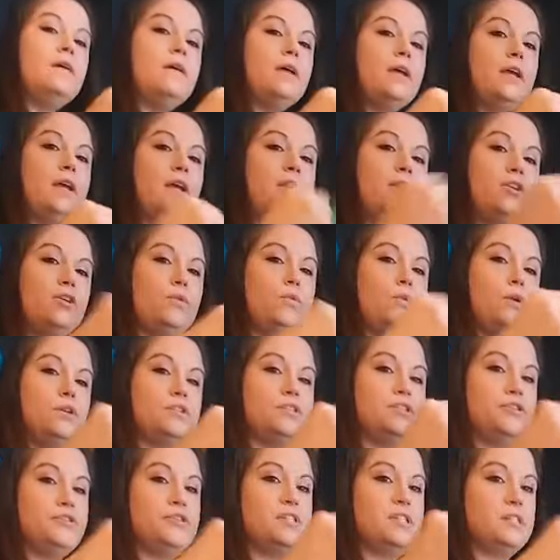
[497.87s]
and you want
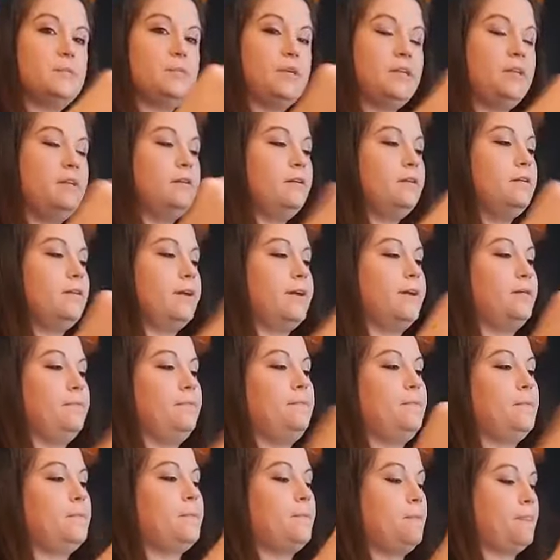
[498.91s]
to spin it
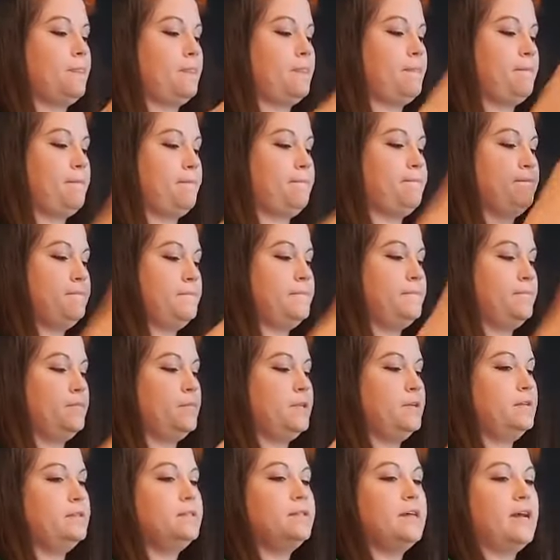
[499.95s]
around,
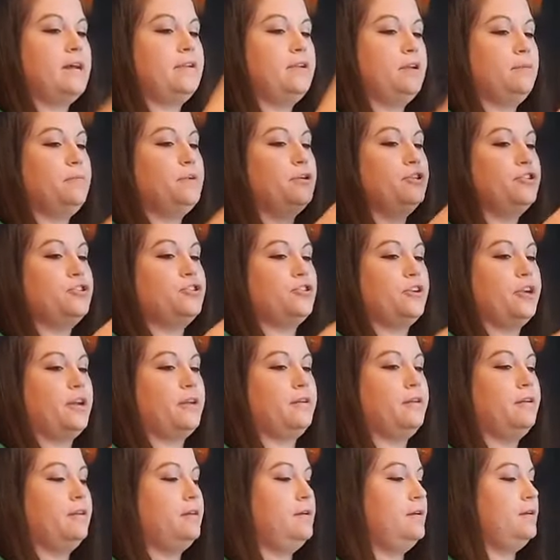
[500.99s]
tighten up your
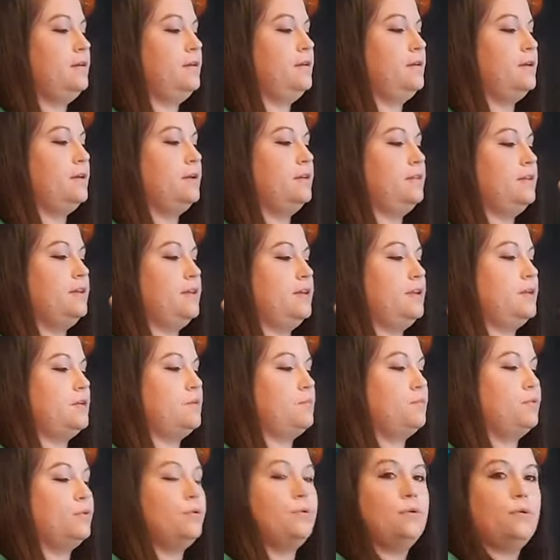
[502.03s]
string, and then
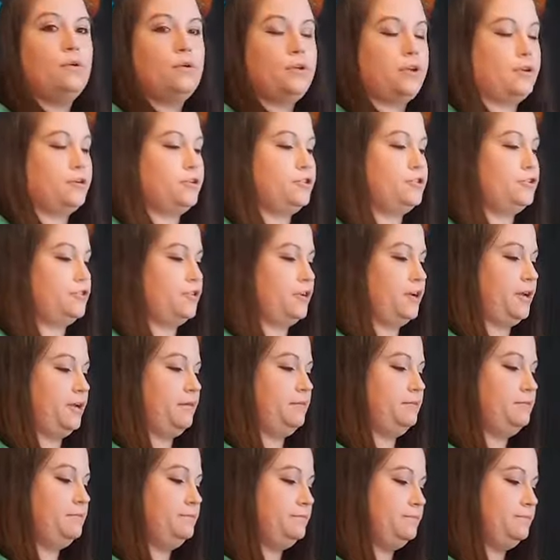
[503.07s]
pull your string